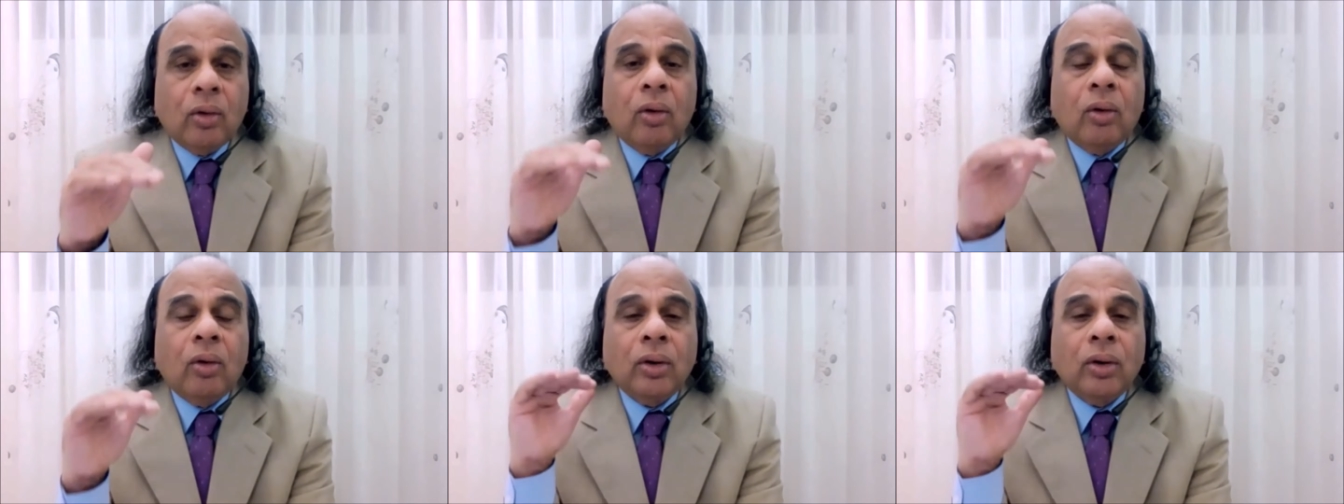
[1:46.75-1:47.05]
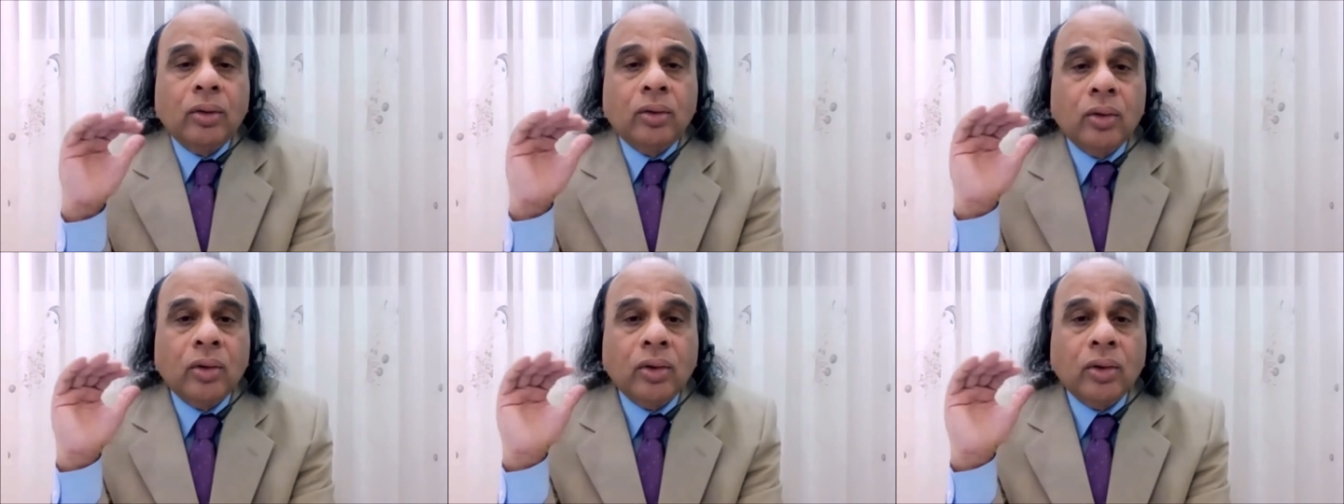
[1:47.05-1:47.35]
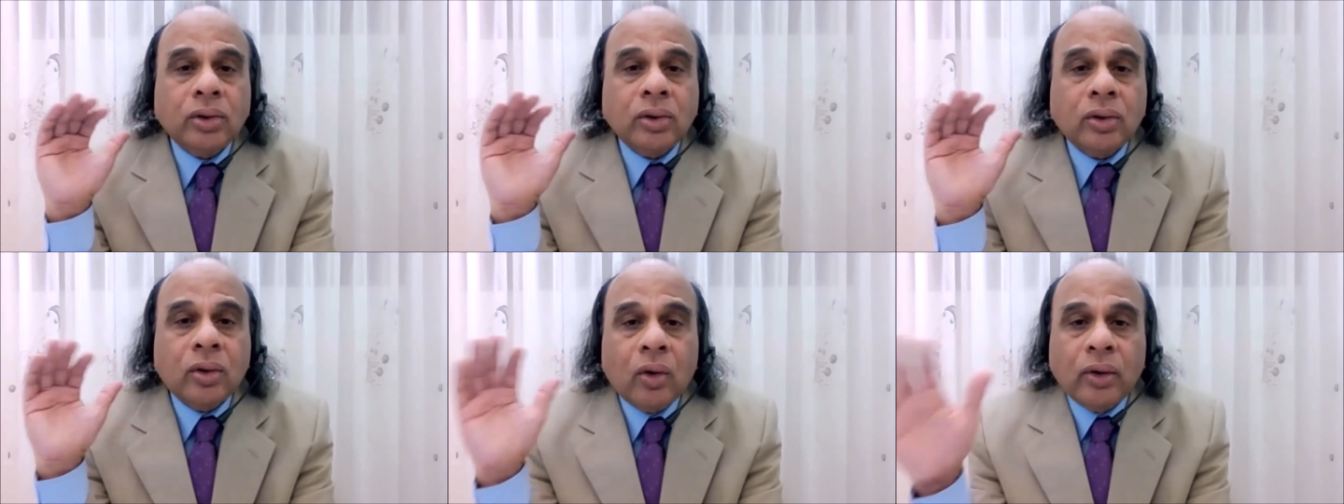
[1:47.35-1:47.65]
all
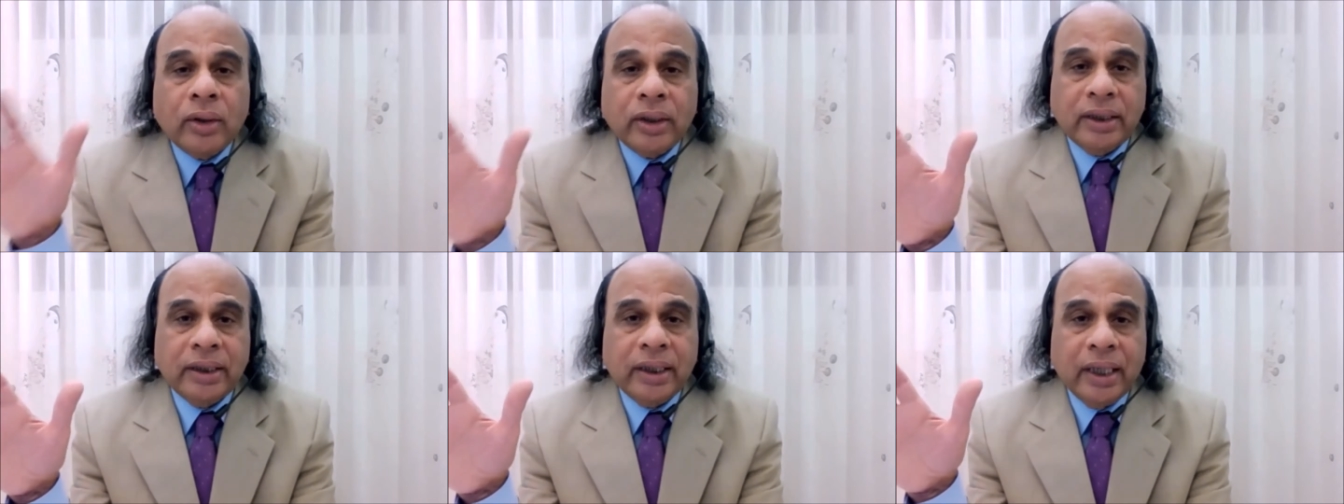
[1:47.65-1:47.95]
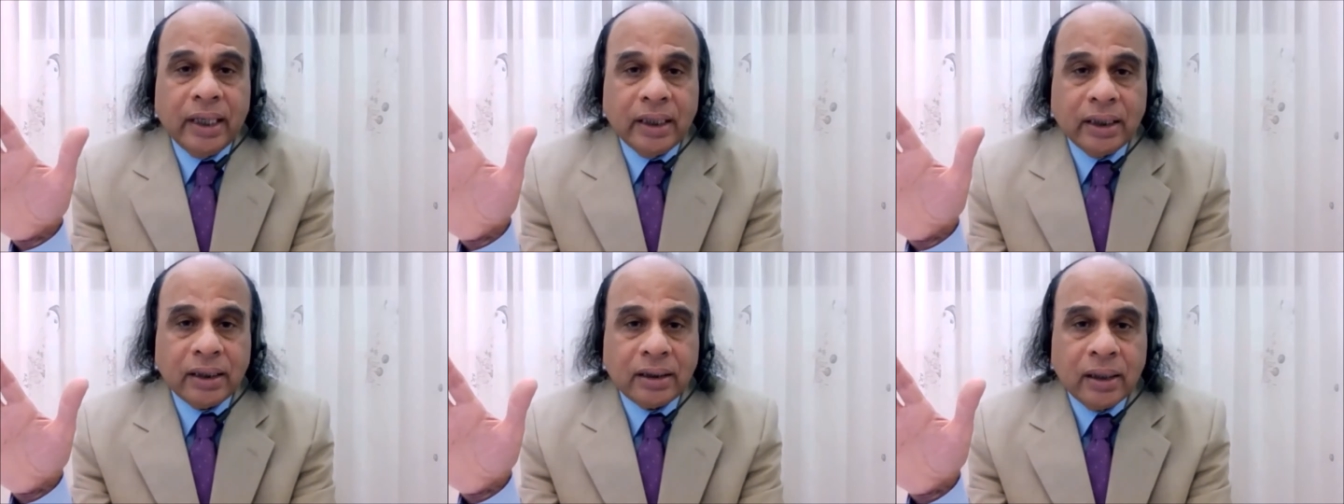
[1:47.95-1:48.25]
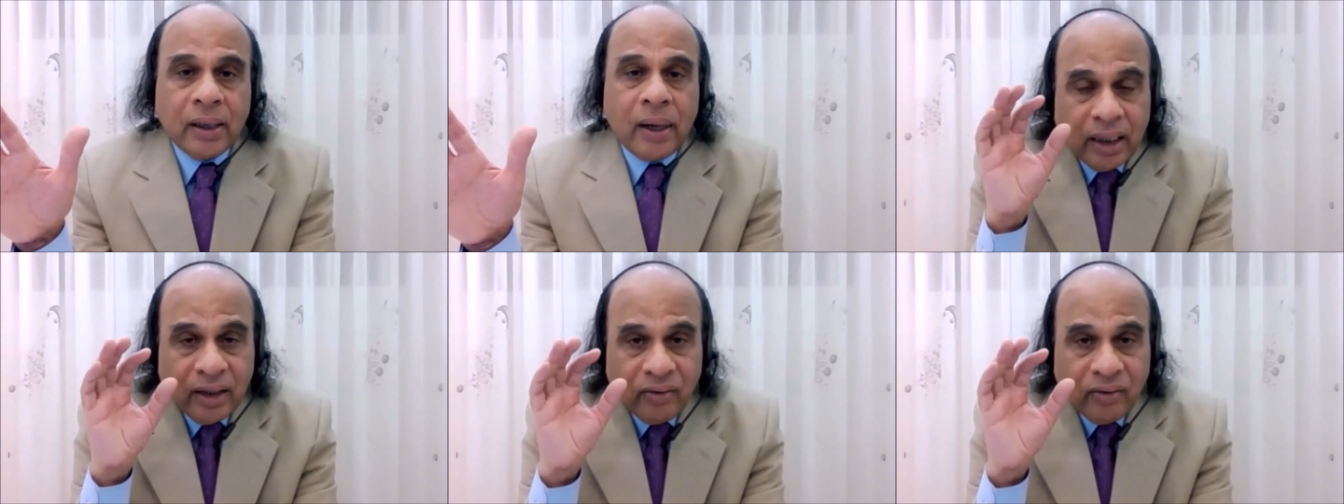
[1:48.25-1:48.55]
those
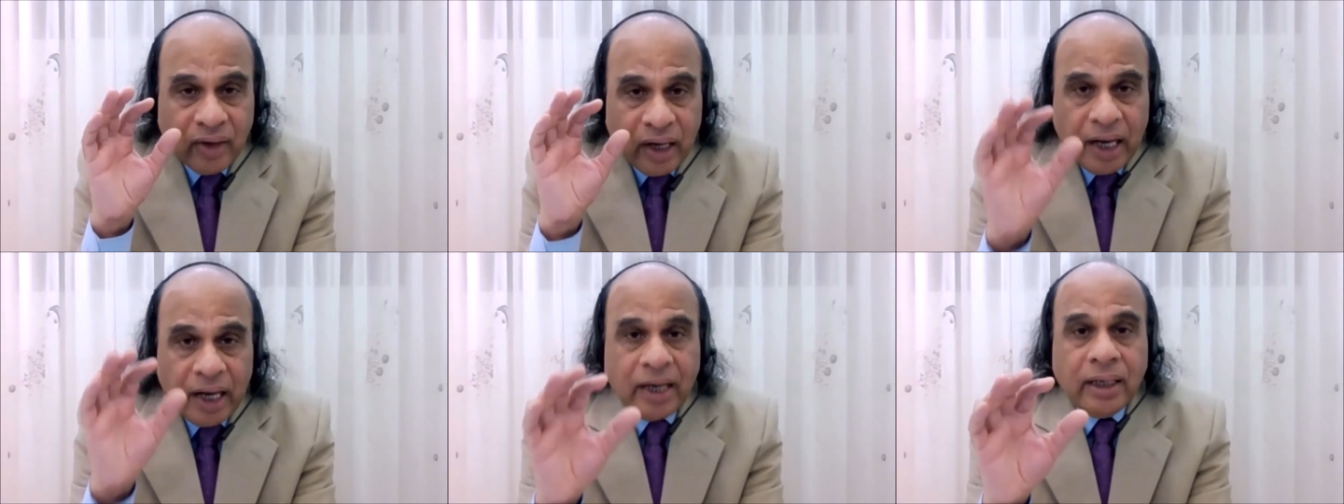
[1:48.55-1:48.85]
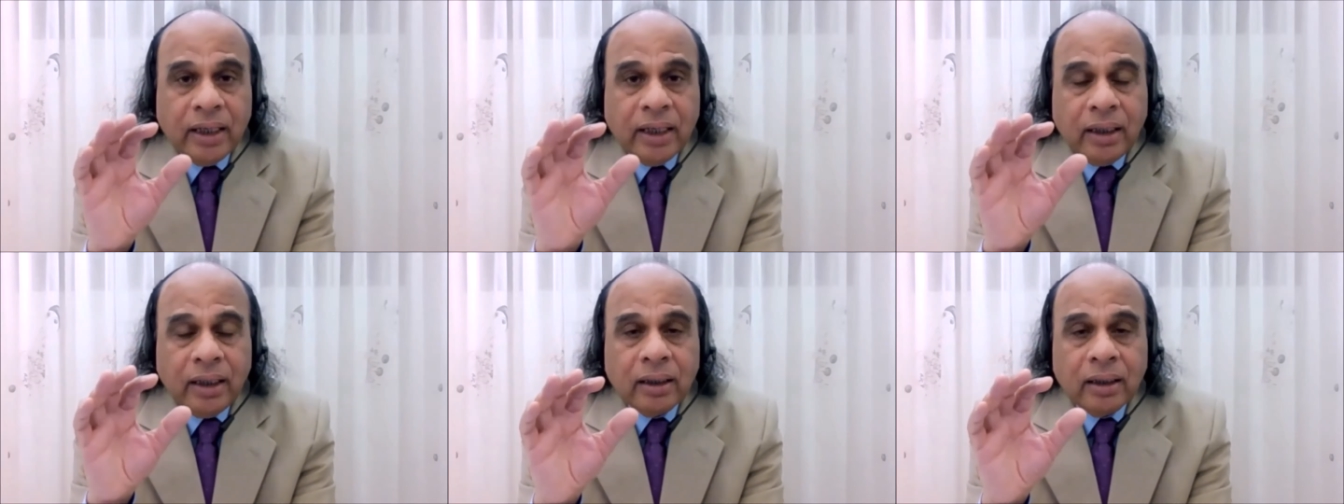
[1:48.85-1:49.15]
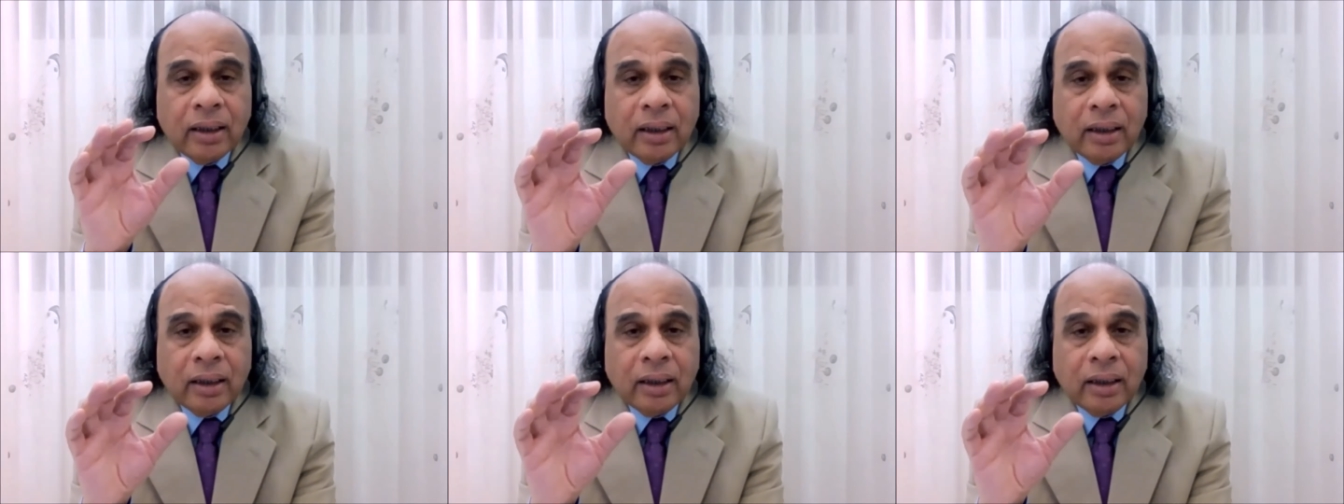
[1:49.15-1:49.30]
continents invaded